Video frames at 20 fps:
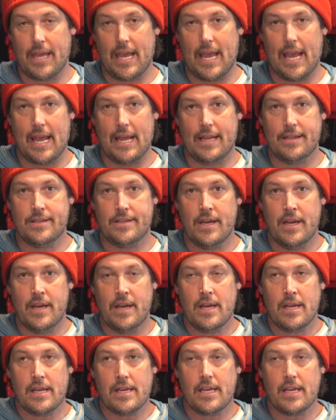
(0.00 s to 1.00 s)
And,
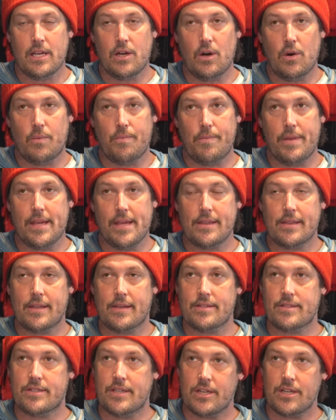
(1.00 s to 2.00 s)
you know, the
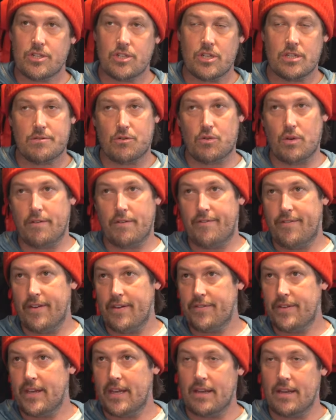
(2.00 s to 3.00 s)
decision is between
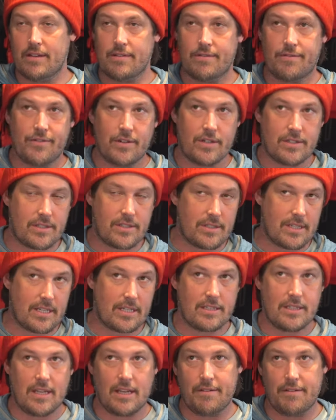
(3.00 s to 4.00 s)
15 foot,
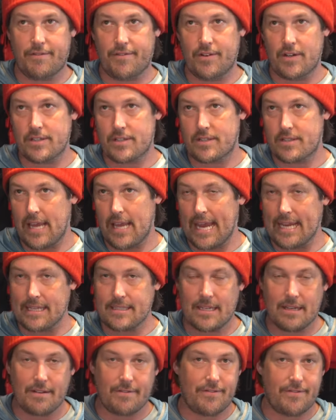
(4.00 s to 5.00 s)
16 foot,
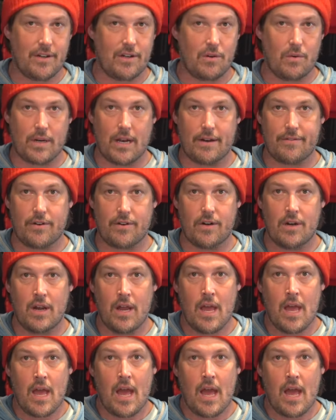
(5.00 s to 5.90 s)
18 foot, whatever.